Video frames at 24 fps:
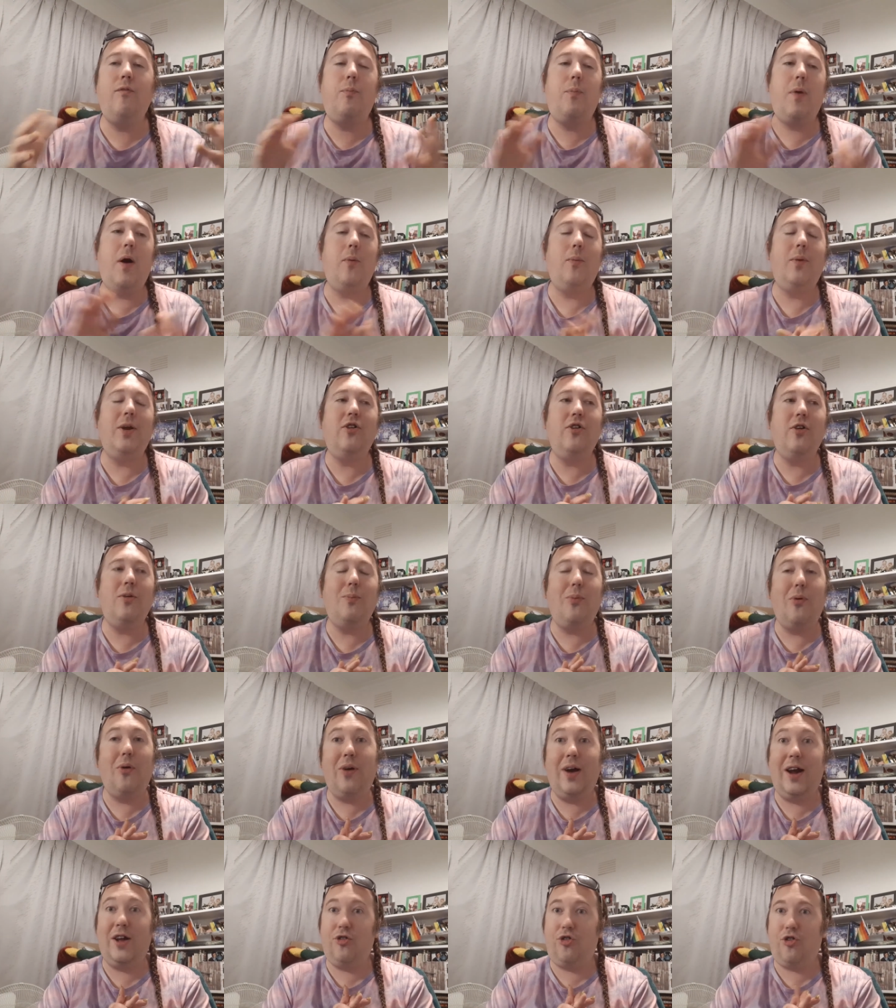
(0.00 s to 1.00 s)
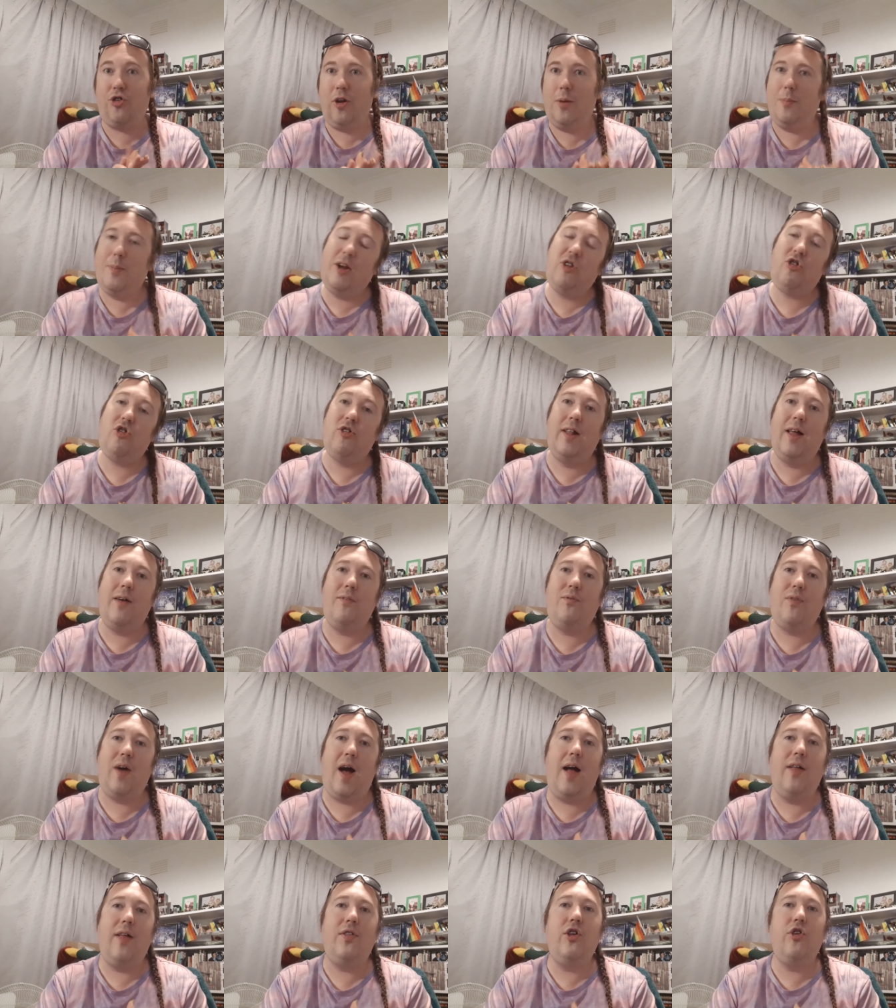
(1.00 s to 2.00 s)
But when you pour out so much love for
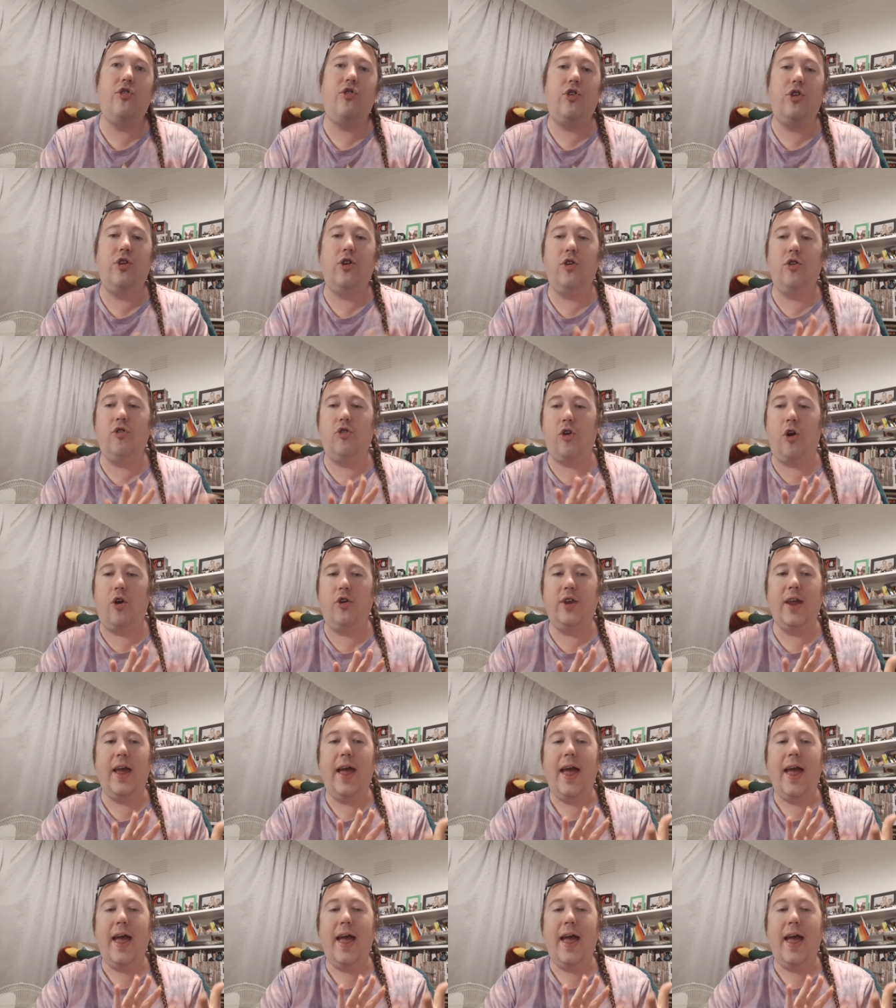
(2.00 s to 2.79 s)
others and you don't